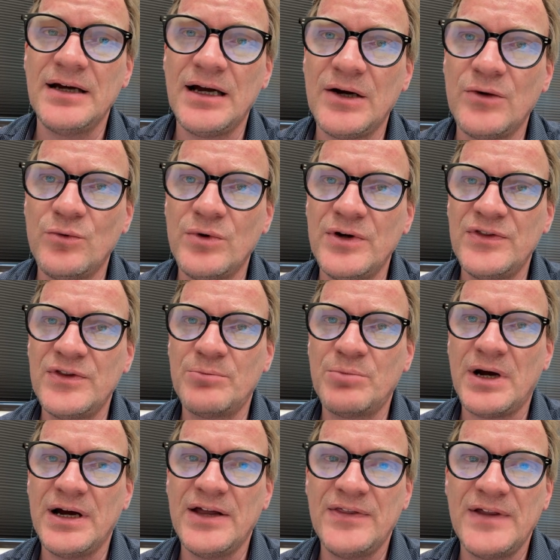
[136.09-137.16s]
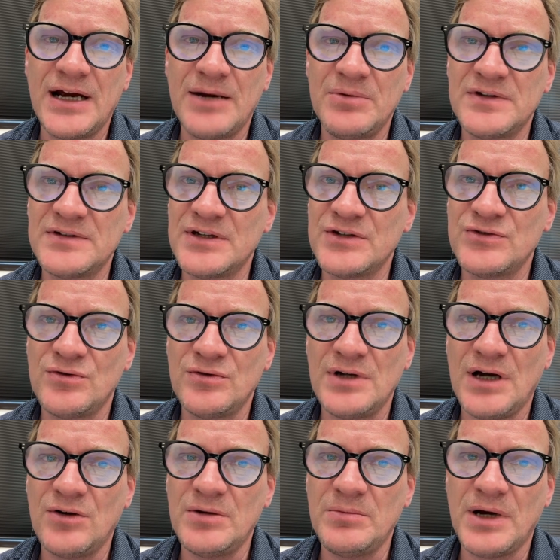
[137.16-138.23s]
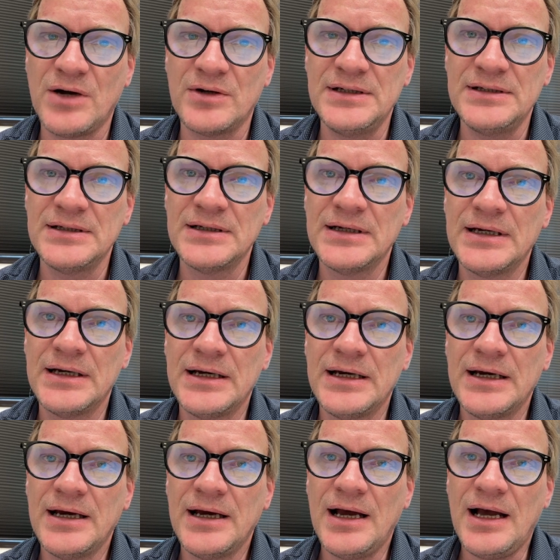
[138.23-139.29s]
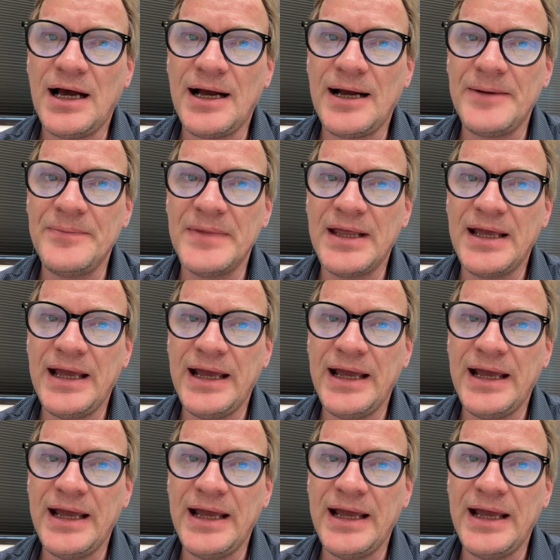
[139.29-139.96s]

with the prior therapies, there's no doubt about it. I